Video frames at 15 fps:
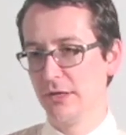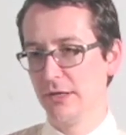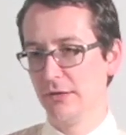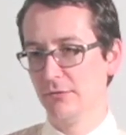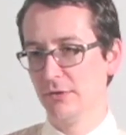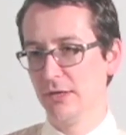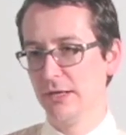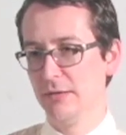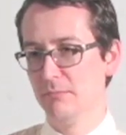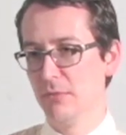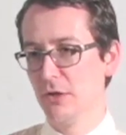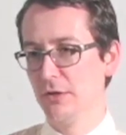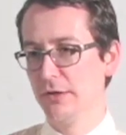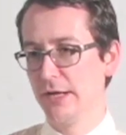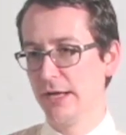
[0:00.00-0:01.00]
in really
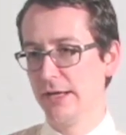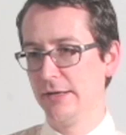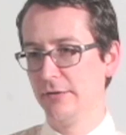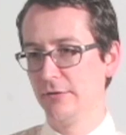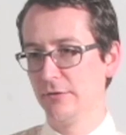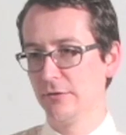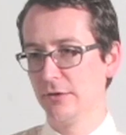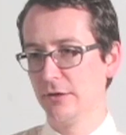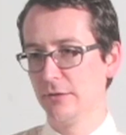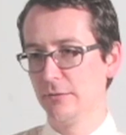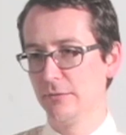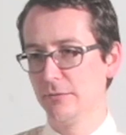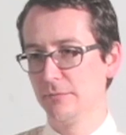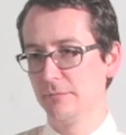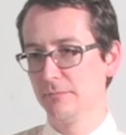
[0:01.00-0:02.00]
mundane
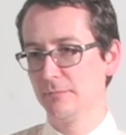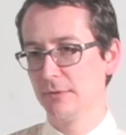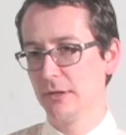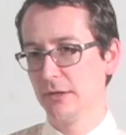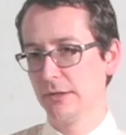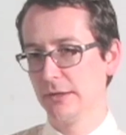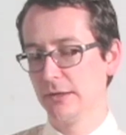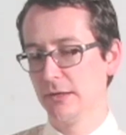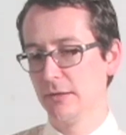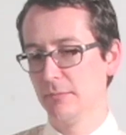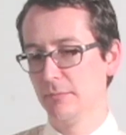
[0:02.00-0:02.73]
stuff, like